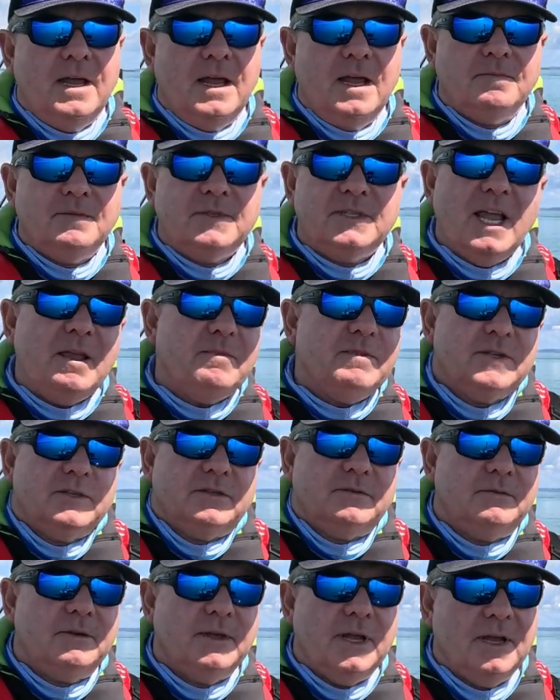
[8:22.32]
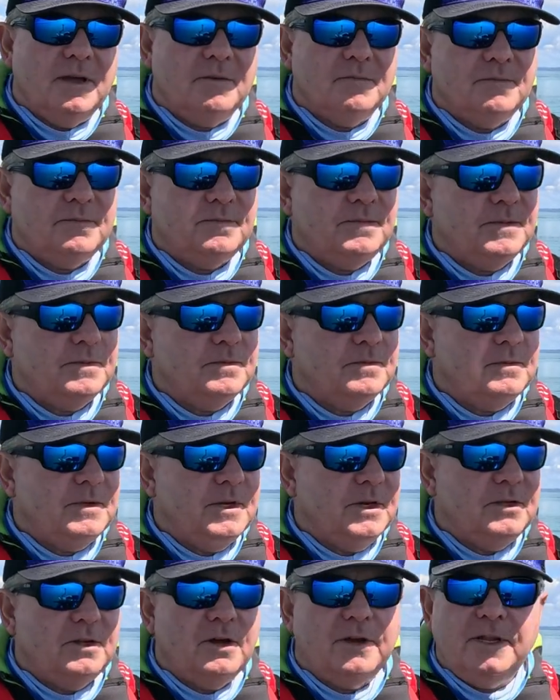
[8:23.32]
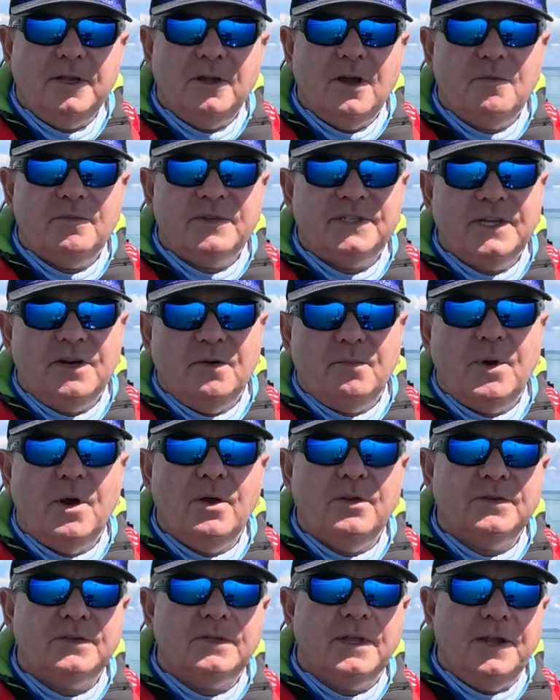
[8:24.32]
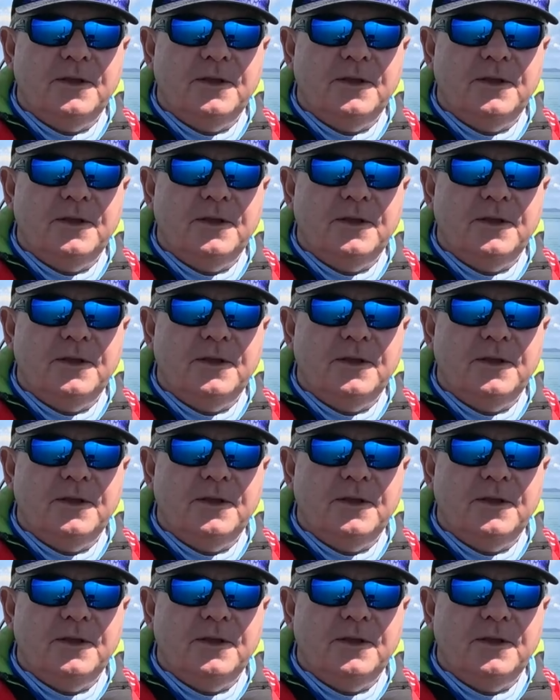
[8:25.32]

The same as 99% of boats,